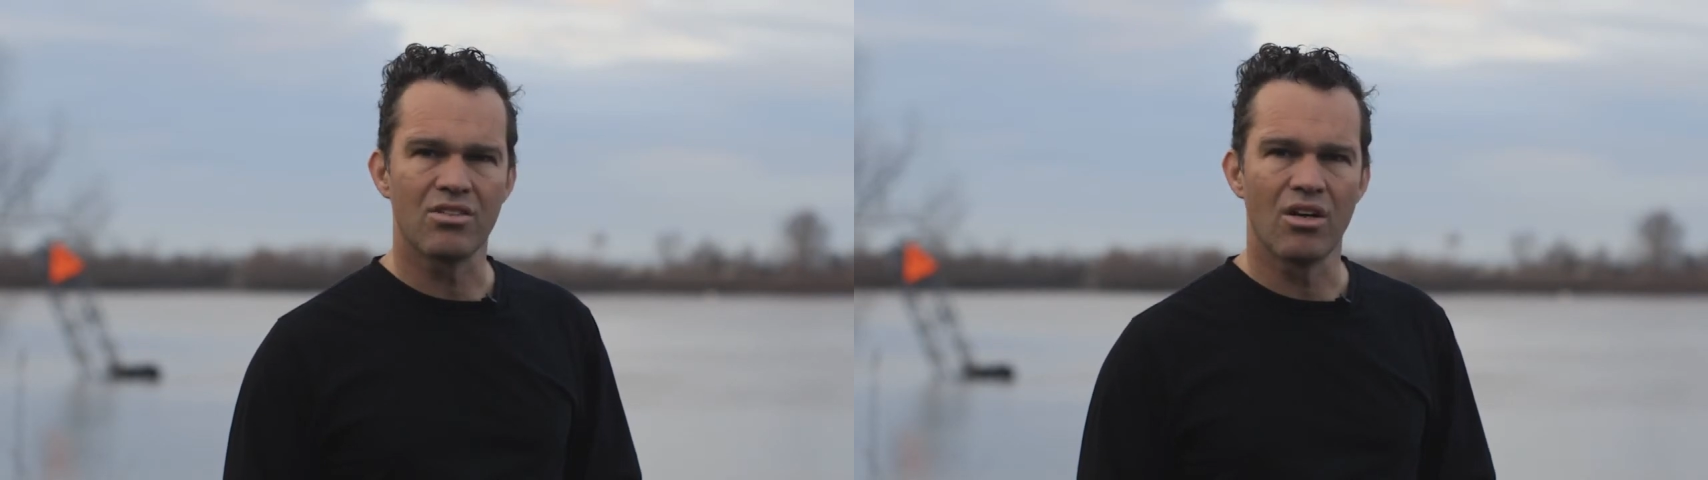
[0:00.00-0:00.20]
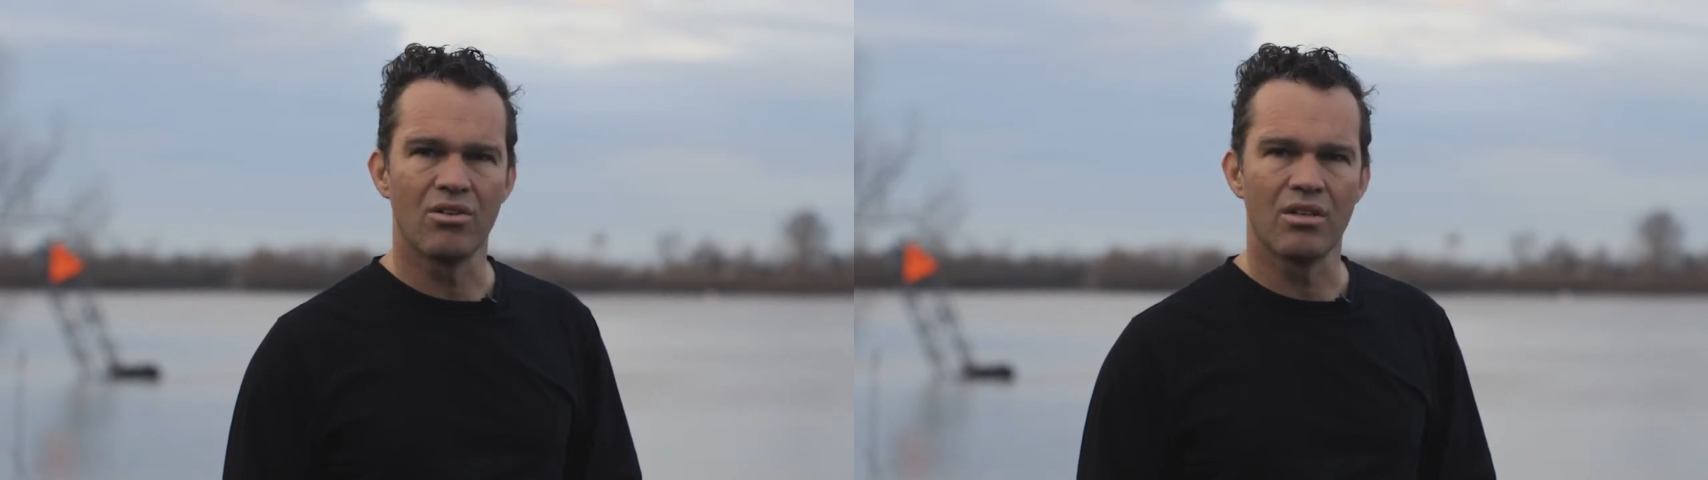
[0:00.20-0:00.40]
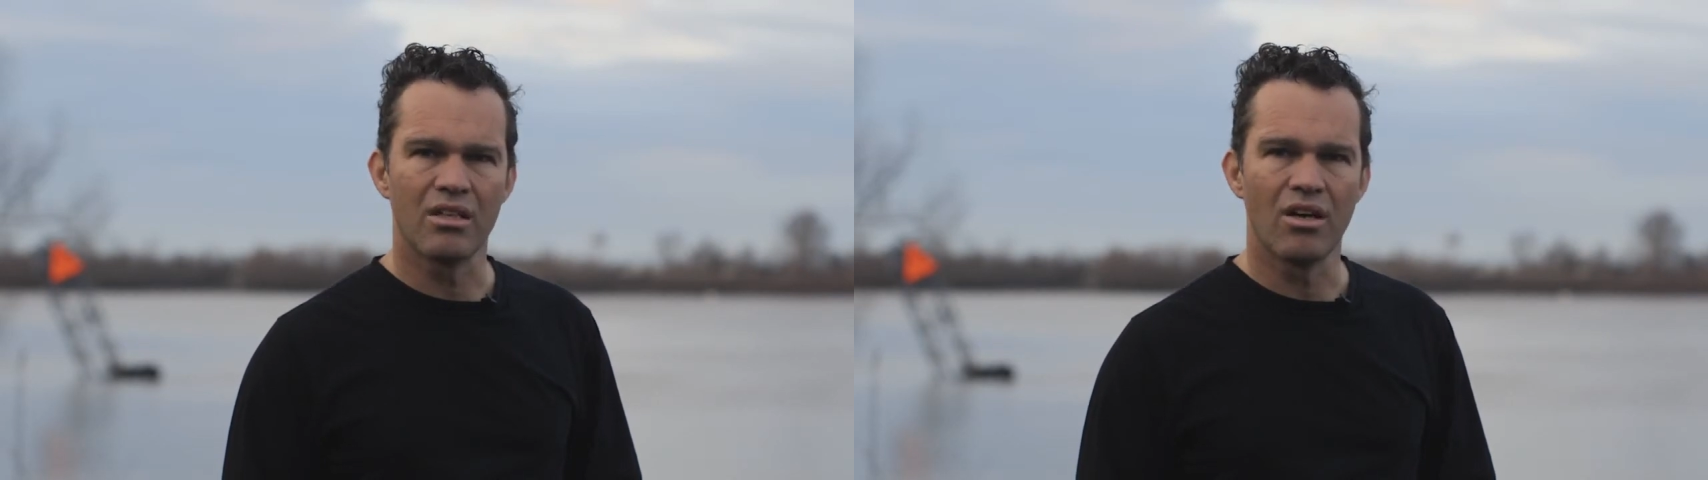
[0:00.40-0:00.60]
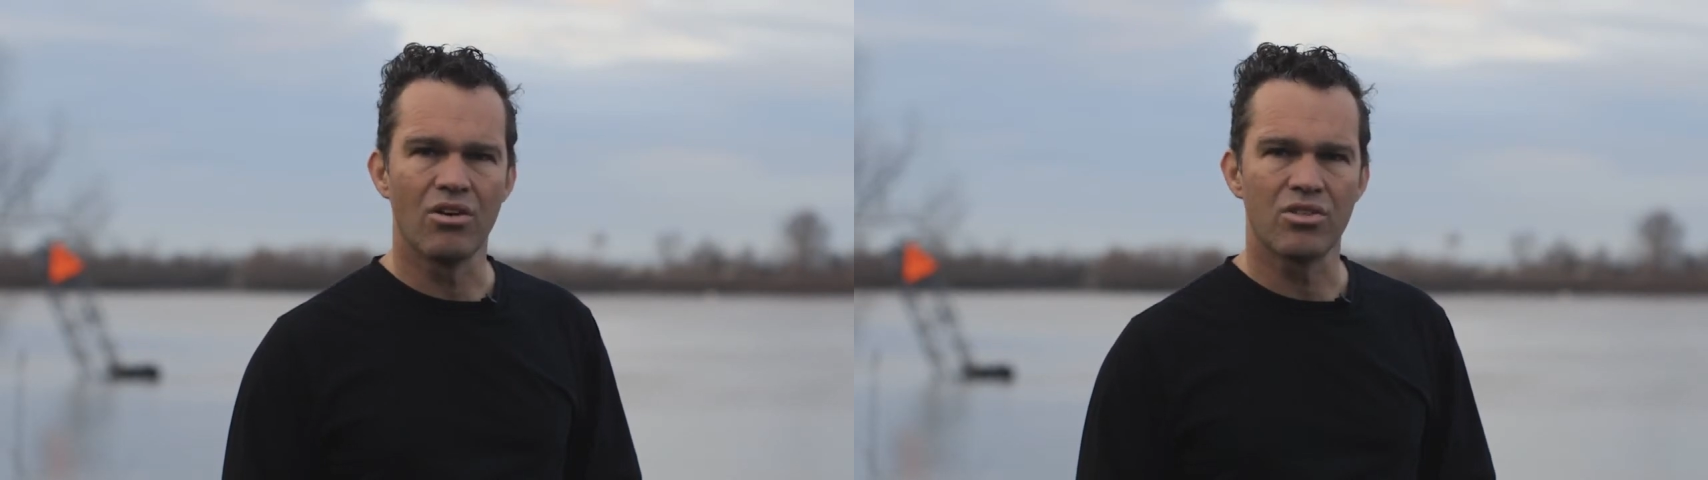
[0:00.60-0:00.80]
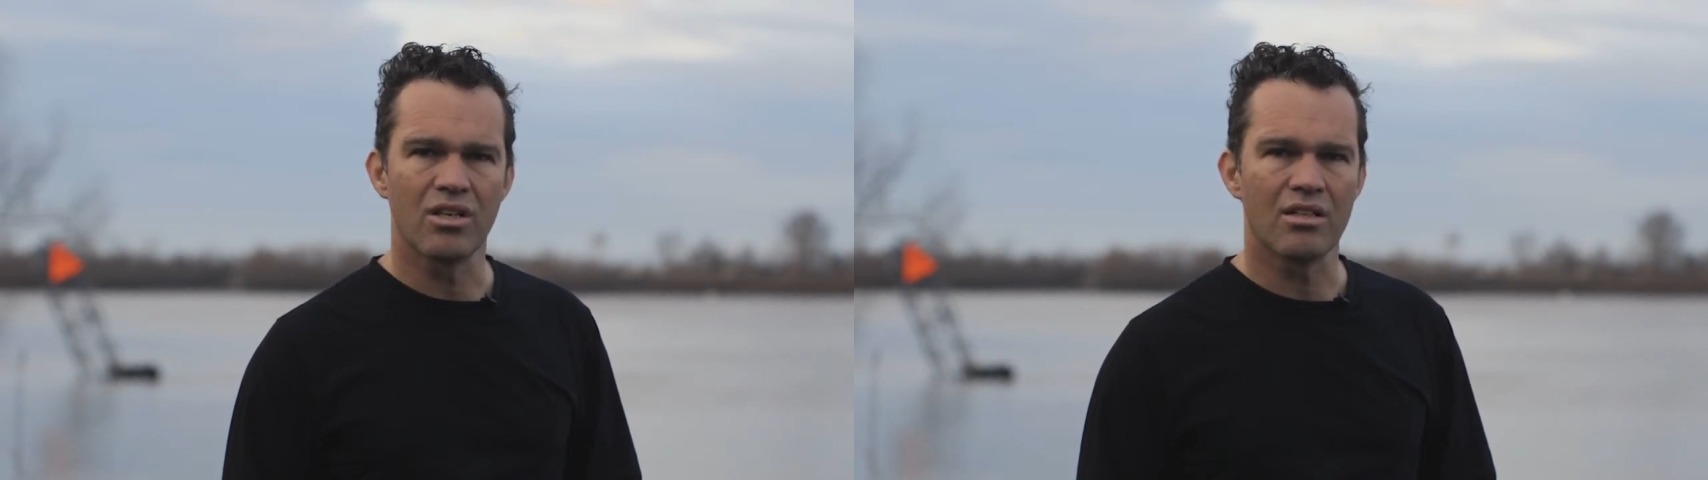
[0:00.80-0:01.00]
zone in the
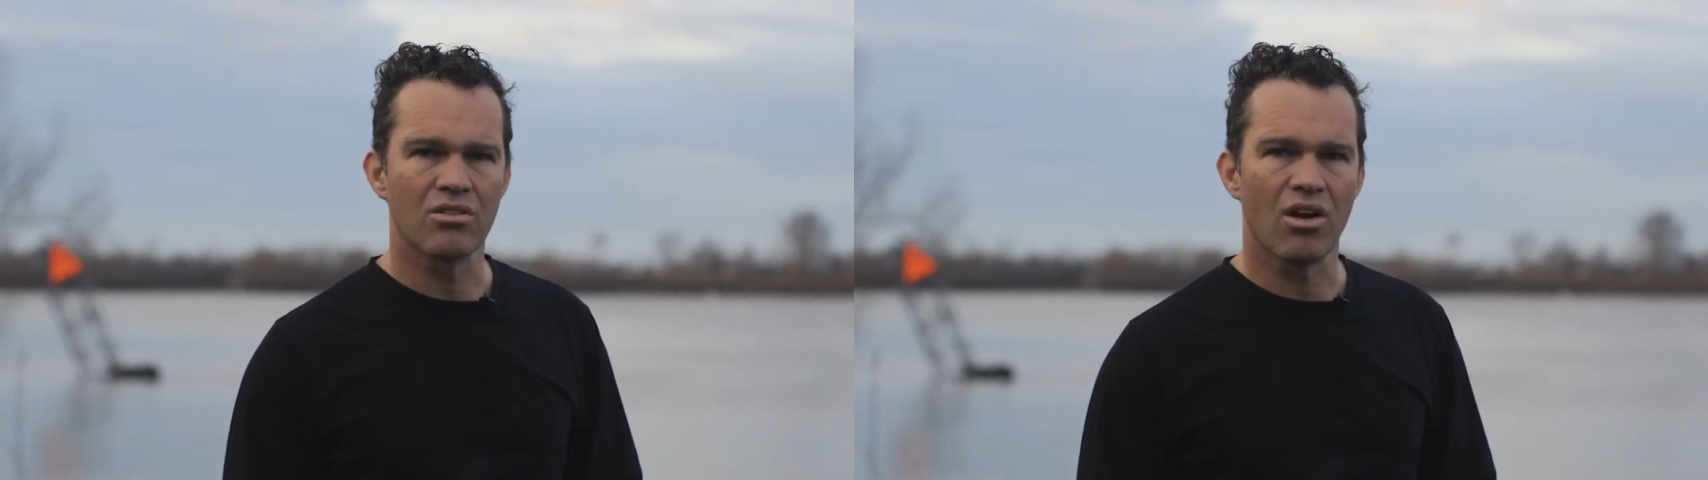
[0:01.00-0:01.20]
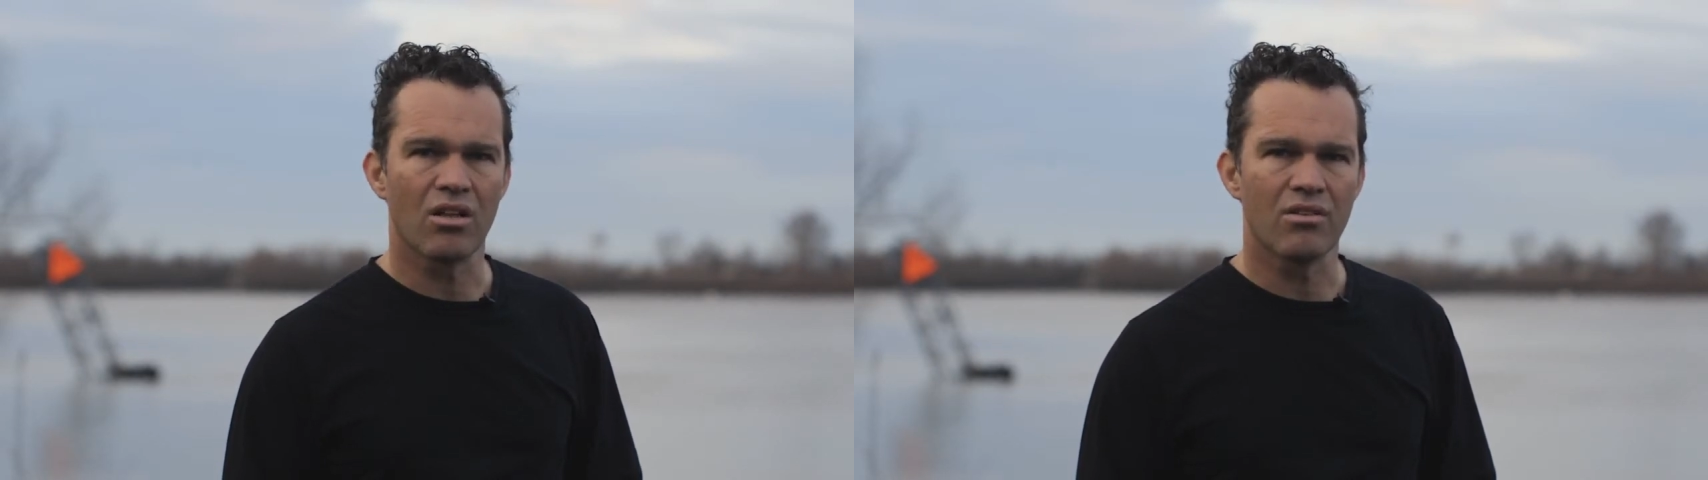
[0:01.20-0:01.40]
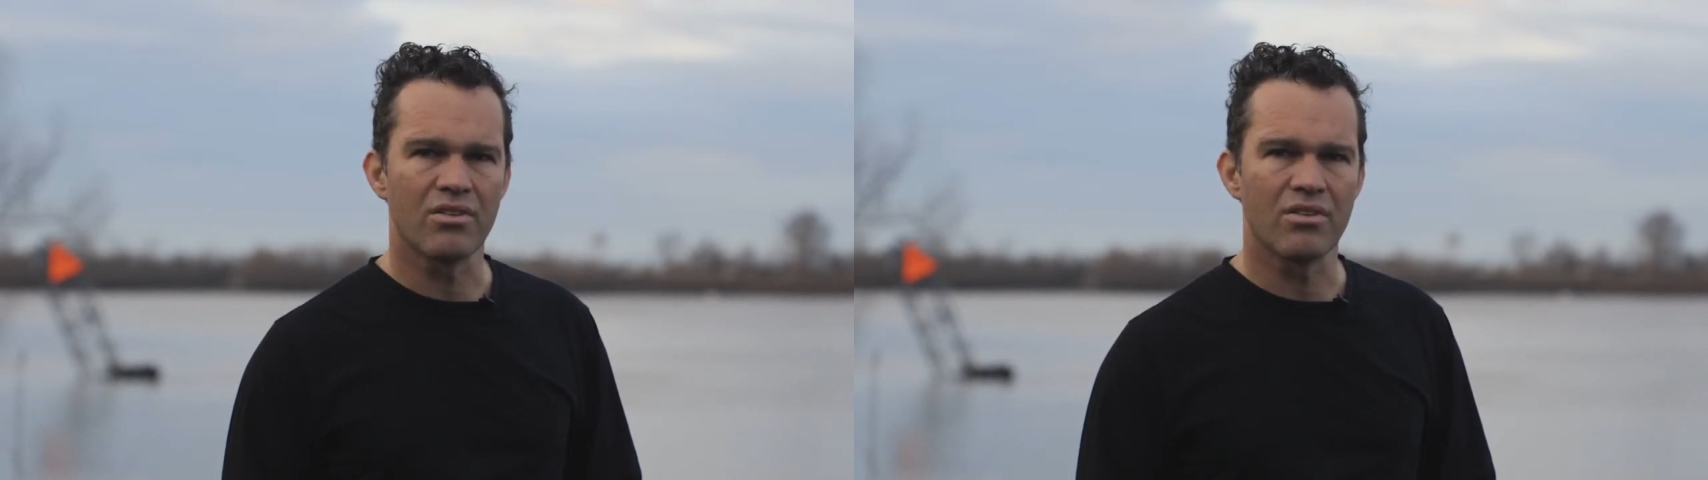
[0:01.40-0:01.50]
ocean as all